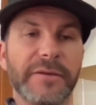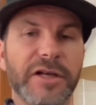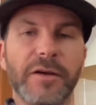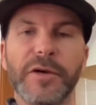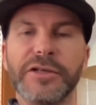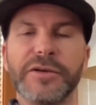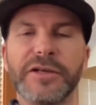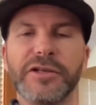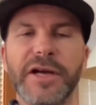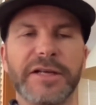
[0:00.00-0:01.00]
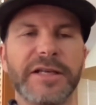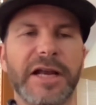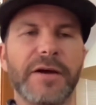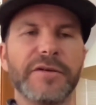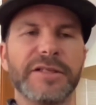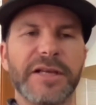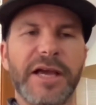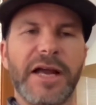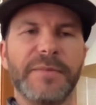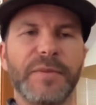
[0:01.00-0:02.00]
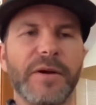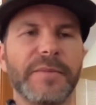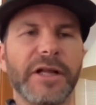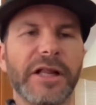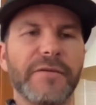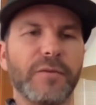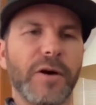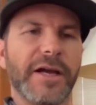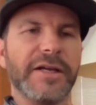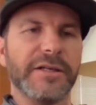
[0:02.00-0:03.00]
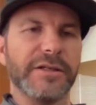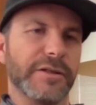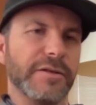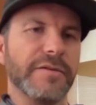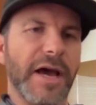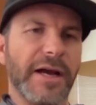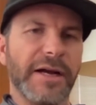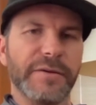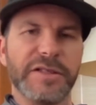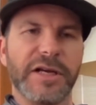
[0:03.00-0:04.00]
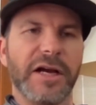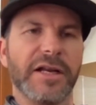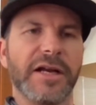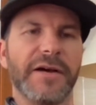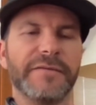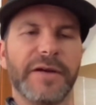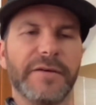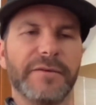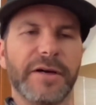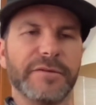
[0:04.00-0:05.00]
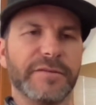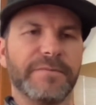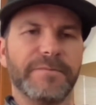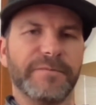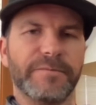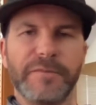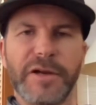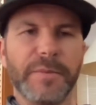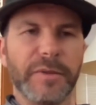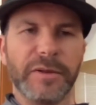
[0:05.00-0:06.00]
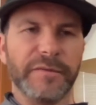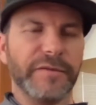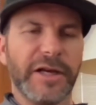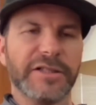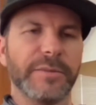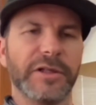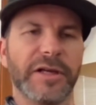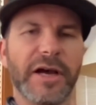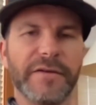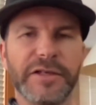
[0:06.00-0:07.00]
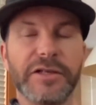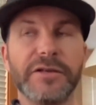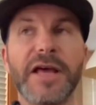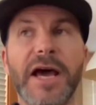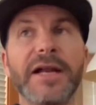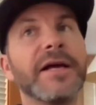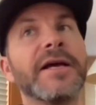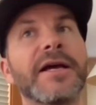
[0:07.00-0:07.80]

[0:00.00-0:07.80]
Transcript: all about doing tricks. And I was at a point in my life where I could do that. I was young enough. I was nimble and flexible enough to do that.